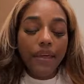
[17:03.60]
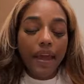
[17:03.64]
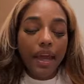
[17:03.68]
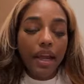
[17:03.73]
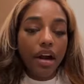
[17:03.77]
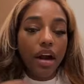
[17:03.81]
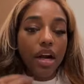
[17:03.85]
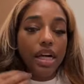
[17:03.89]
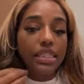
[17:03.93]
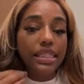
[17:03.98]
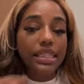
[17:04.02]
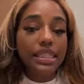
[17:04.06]
They
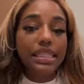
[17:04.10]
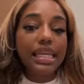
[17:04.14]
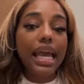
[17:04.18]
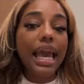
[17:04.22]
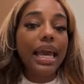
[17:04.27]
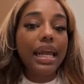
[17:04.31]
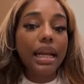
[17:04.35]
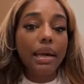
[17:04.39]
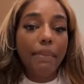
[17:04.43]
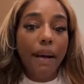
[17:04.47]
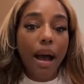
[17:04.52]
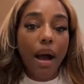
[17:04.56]
are
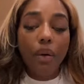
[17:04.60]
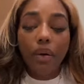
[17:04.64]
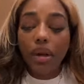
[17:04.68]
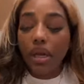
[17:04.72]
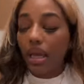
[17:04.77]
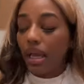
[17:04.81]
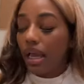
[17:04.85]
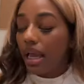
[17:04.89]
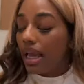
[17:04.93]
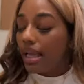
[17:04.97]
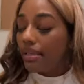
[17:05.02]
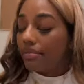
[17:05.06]
sad about
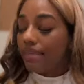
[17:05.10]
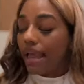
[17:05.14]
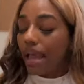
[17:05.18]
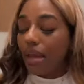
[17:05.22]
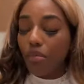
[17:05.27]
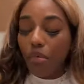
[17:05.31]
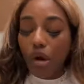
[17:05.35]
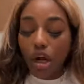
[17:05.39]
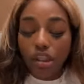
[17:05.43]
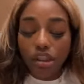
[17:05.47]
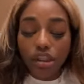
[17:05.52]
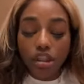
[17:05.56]
it. They
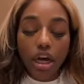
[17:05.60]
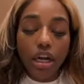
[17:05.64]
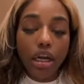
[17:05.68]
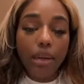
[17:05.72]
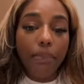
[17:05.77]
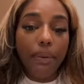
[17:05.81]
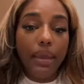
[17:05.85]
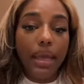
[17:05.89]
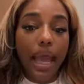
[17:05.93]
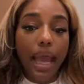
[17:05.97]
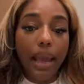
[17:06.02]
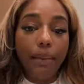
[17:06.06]
want y'all to
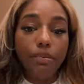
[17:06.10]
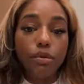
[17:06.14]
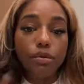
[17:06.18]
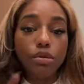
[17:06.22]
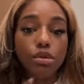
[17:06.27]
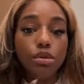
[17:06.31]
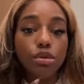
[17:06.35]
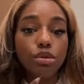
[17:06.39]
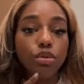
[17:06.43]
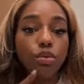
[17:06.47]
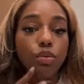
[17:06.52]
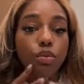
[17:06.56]
be able
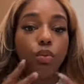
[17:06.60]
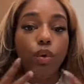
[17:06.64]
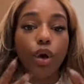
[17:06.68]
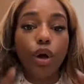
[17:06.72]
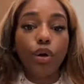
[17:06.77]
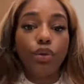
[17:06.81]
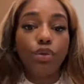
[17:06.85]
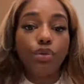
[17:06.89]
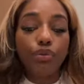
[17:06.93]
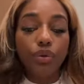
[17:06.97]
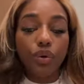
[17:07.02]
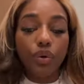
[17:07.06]
to
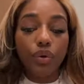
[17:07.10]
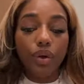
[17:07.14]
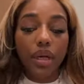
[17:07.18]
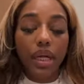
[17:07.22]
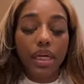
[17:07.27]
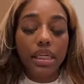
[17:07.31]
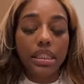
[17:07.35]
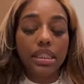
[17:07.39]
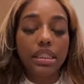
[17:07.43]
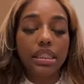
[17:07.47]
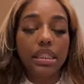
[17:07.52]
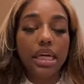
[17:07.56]
work through
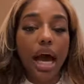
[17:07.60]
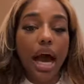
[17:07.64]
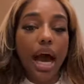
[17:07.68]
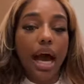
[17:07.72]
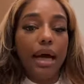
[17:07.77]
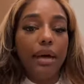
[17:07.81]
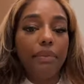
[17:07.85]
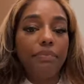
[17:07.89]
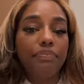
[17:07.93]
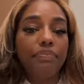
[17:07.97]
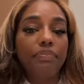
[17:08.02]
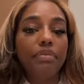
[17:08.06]
this.
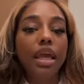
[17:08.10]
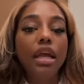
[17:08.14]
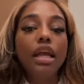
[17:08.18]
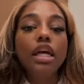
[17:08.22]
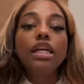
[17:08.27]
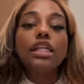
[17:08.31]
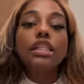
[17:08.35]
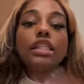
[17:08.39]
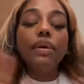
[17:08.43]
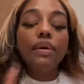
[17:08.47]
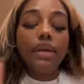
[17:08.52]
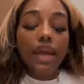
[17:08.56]

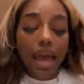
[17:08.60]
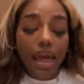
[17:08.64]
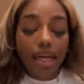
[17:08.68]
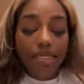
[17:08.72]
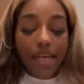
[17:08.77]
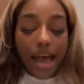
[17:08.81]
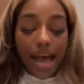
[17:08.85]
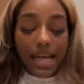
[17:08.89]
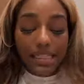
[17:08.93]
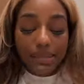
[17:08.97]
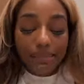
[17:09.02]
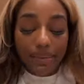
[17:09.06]
So yeah,
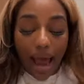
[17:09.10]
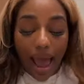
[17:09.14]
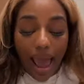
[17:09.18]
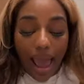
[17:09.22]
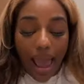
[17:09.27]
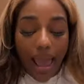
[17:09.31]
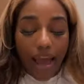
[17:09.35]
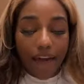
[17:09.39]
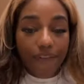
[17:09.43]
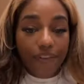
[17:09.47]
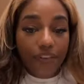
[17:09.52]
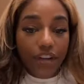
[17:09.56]
that's what I
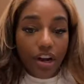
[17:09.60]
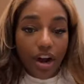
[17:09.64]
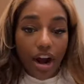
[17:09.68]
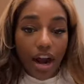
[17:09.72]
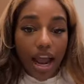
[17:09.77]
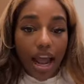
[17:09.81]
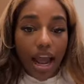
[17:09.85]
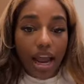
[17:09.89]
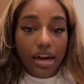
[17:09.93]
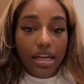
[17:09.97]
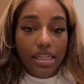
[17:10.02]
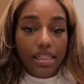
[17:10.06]
have for y'all
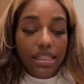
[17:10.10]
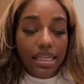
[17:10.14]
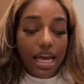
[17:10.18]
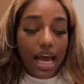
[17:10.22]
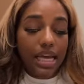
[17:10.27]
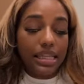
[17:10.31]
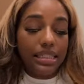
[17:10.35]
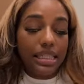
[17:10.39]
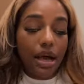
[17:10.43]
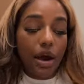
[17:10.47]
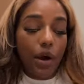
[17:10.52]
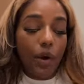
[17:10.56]
air
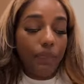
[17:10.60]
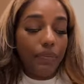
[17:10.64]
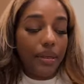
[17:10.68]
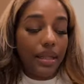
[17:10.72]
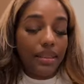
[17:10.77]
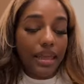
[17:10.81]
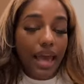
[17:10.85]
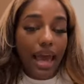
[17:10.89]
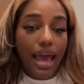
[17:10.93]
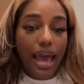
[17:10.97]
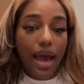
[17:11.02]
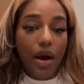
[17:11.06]
signs. I hope
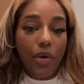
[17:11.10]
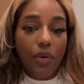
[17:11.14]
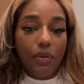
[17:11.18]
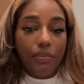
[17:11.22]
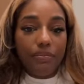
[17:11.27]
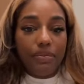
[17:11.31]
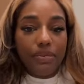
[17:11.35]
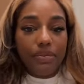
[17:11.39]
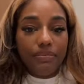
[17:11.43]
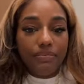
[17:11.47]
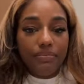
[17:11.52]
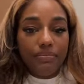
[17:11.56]
that
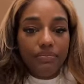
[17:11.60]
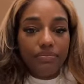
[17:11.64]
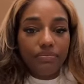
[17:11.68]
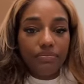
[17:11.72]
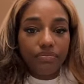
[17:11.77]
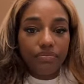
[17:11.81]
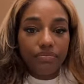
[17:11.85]
helps.